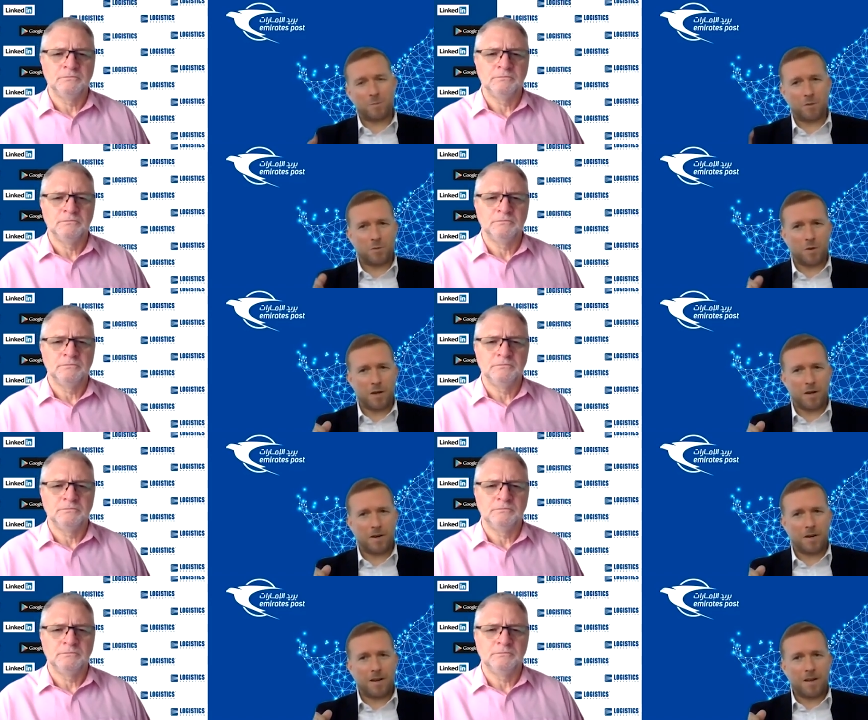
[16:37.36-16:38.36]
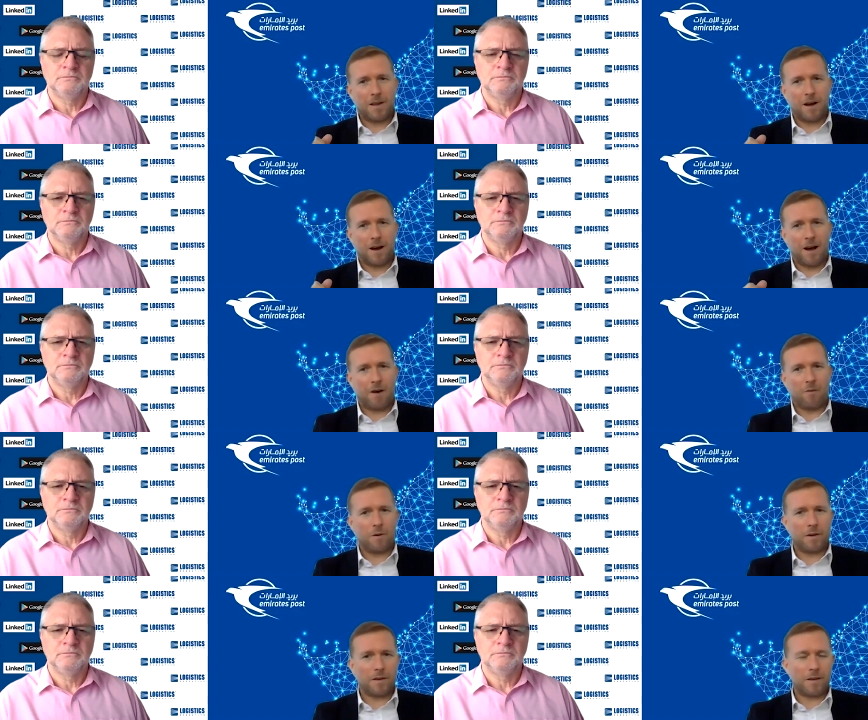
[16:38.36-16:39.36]
Speaker 1: between uh, how
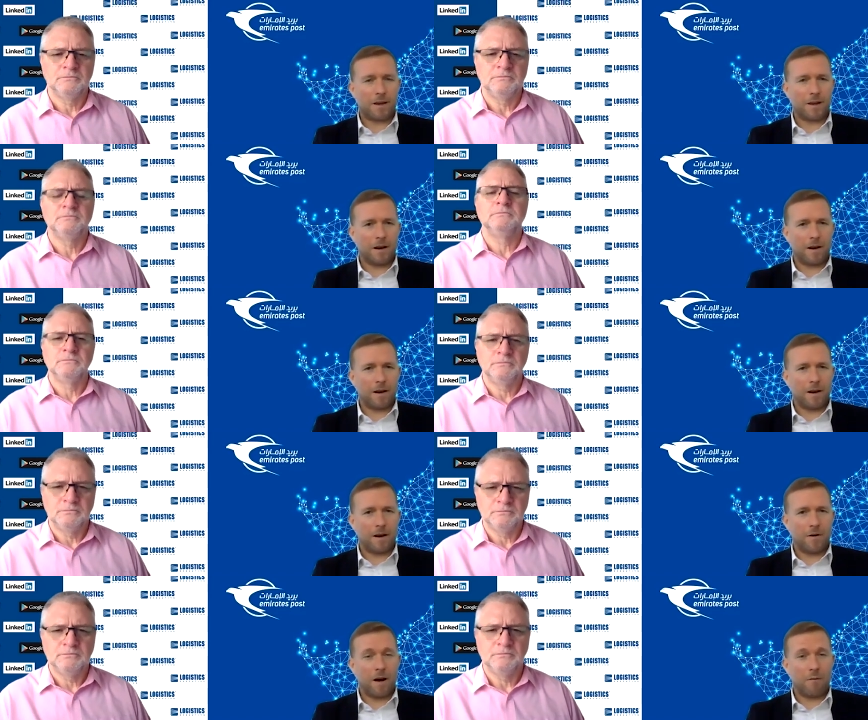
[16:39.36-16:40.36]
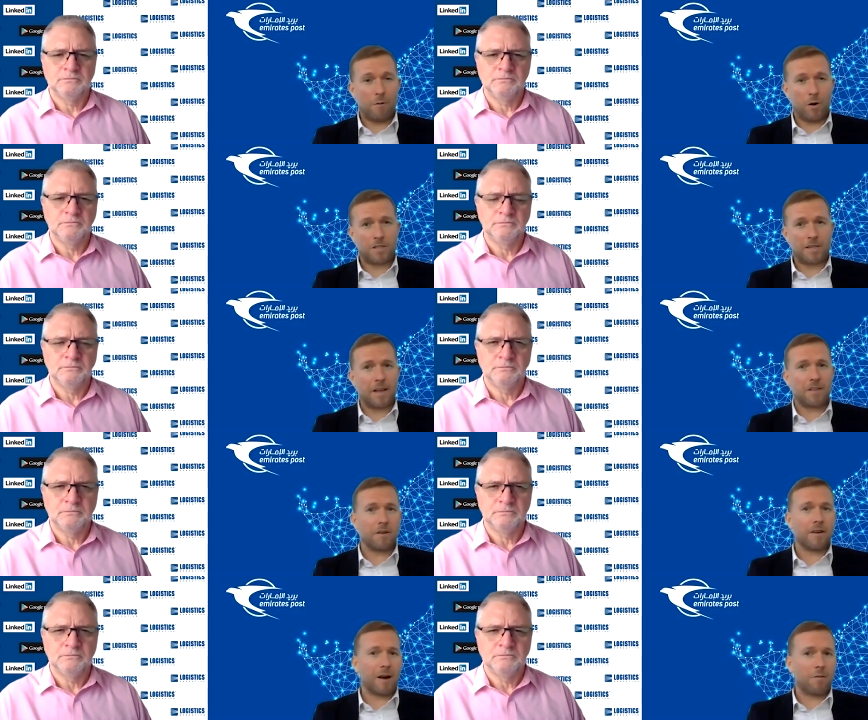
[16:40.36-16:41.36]
we uh, how we work together
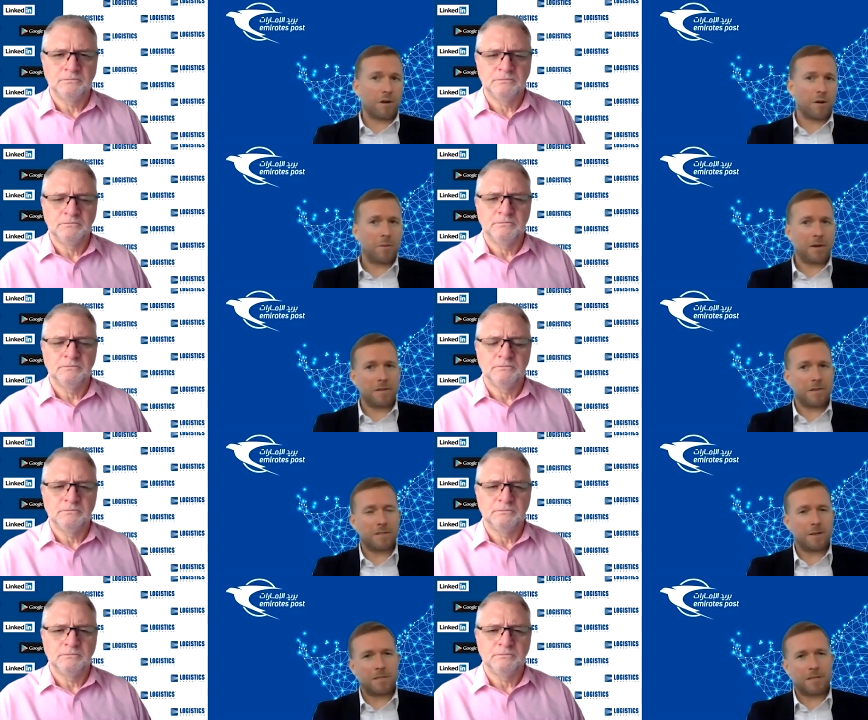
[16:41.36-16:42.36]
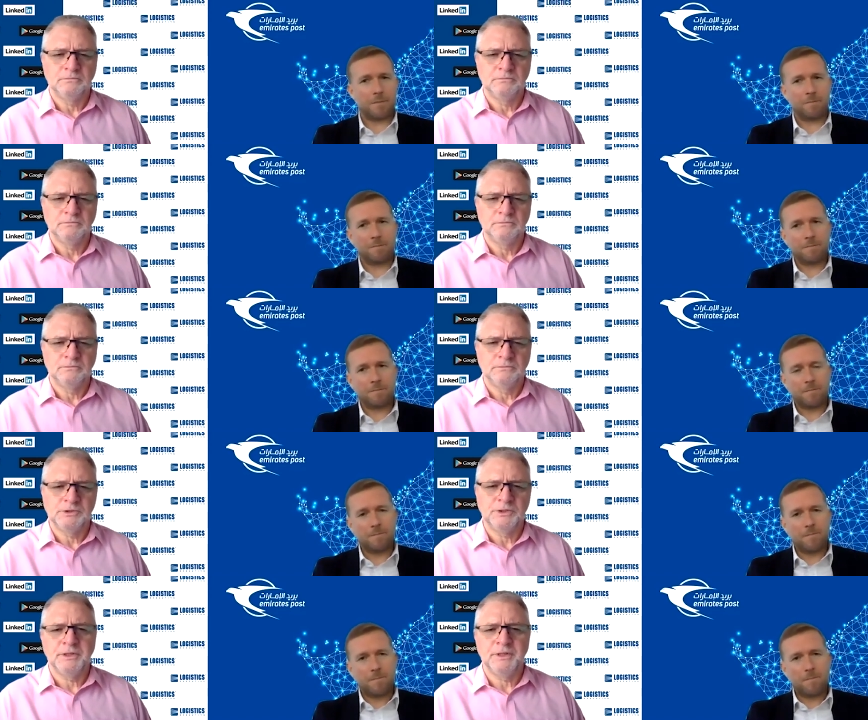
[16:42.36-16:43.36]
and how we compete at the same time.
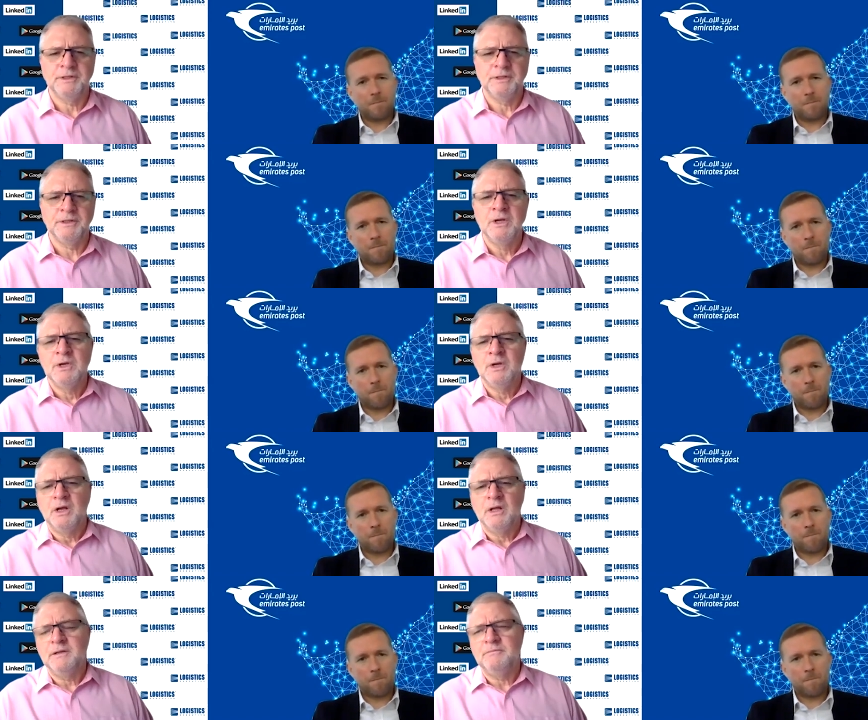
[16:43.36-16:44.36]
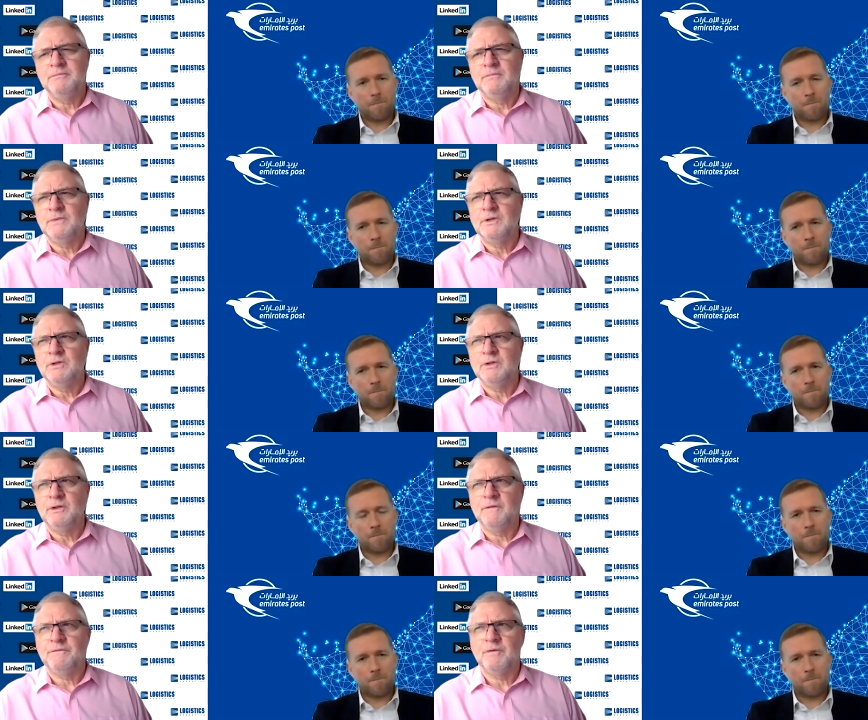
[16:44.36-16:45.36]
Speaker 2: Okay, um,
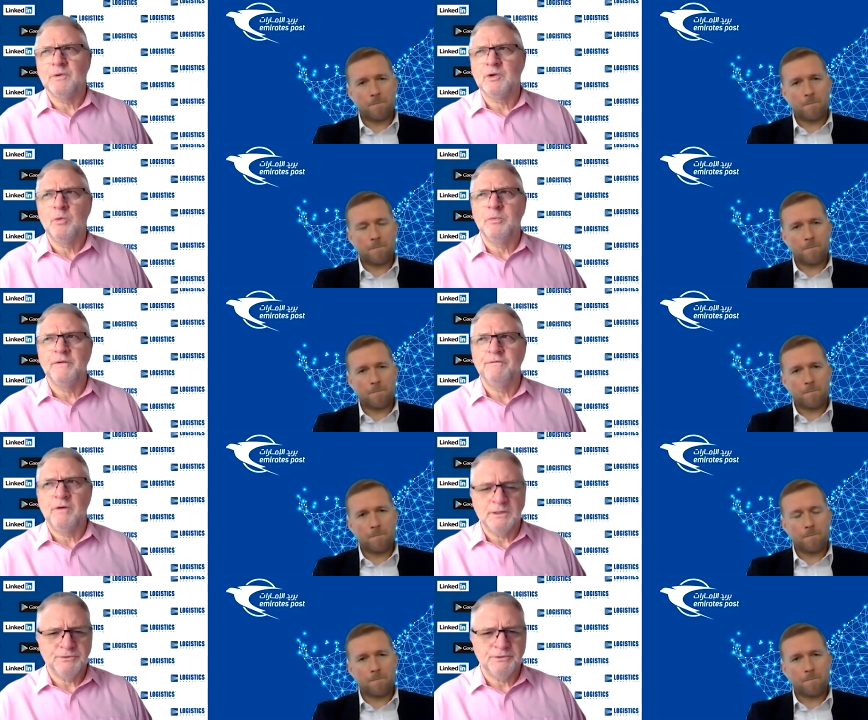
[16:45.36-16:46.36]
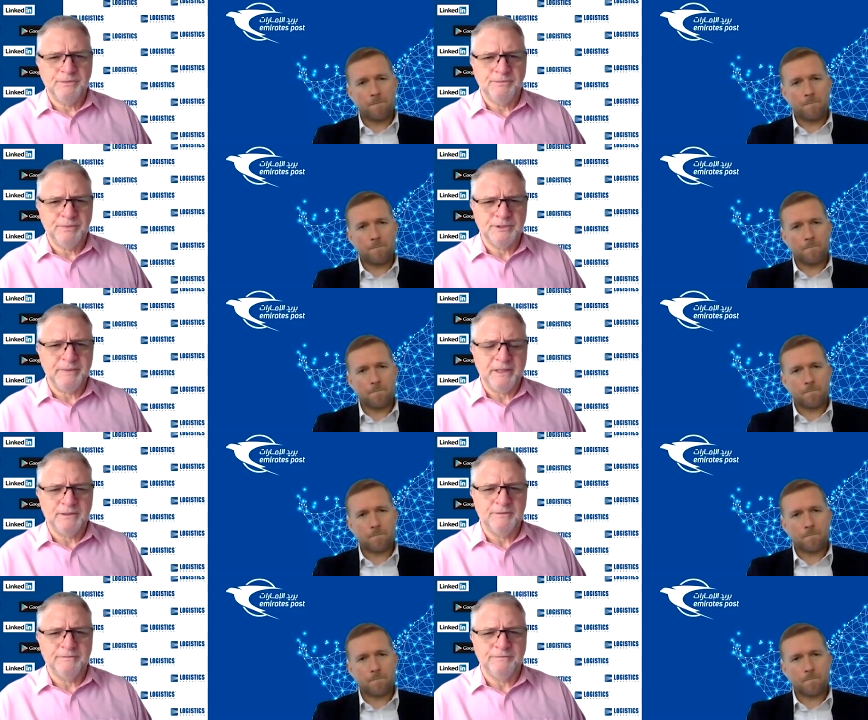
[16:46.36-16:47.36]
you know, from a corporate advisory
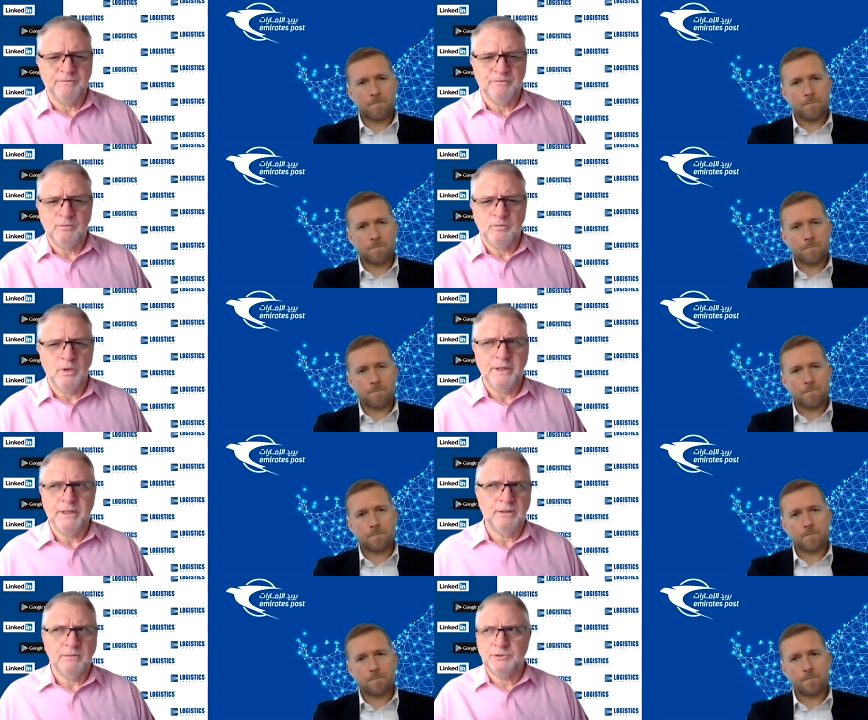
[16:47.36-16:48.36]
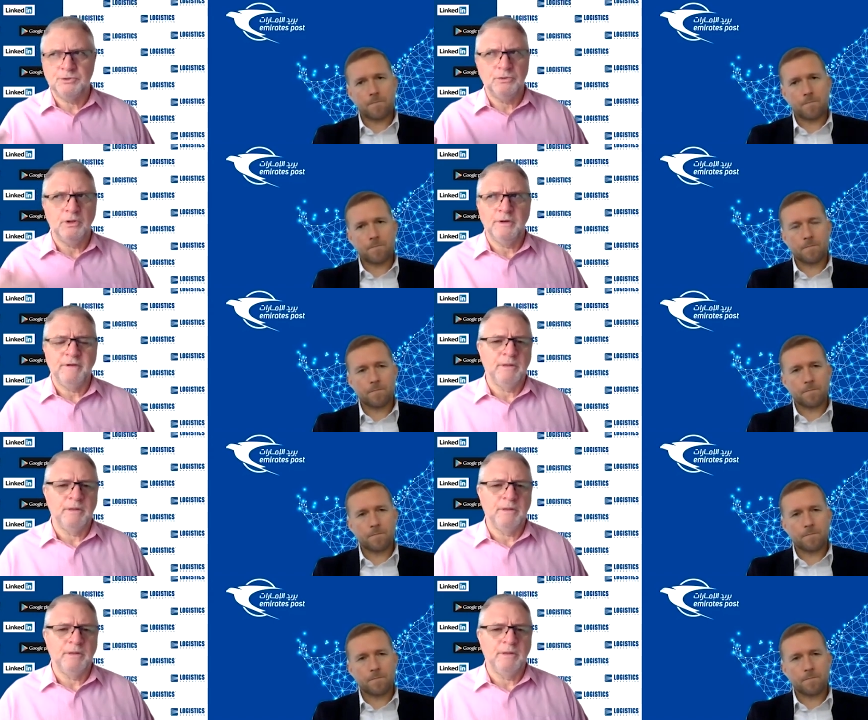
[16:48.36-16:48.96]
perspective, we and I'm sure a lot of